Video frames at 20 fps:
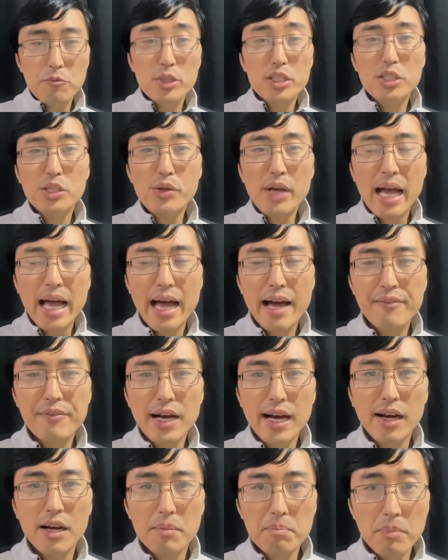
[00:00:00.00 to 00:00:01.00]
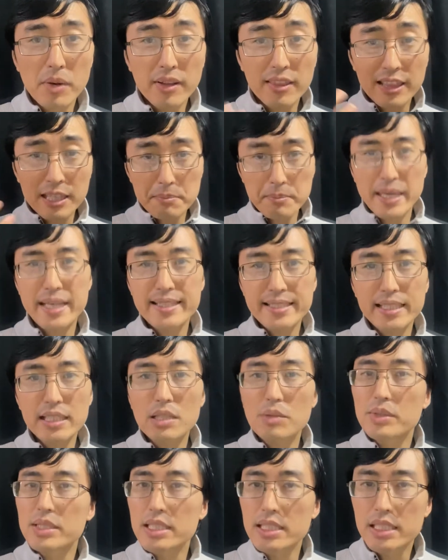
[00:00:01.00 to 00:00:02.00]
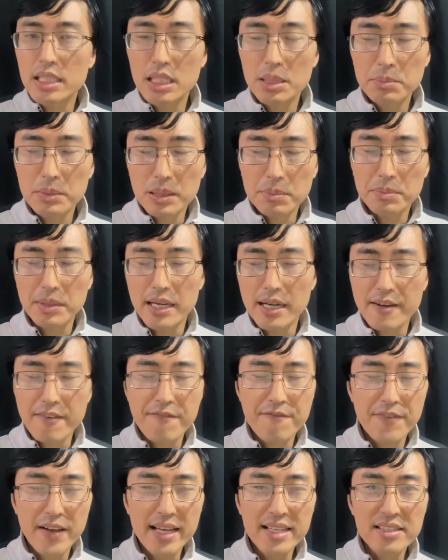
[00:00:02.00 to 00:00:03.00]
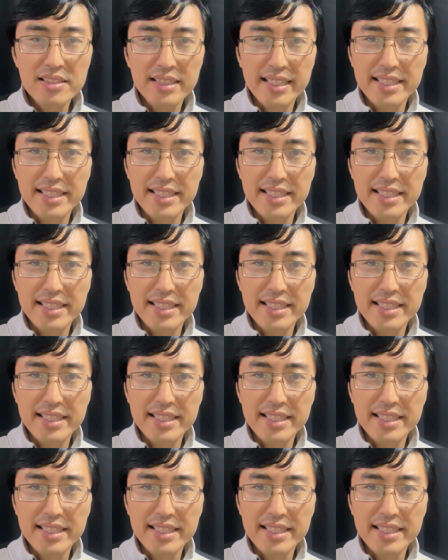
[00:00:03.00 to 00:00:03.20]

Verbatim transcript: we do have our monthly meeting, which is coming up uh, fast.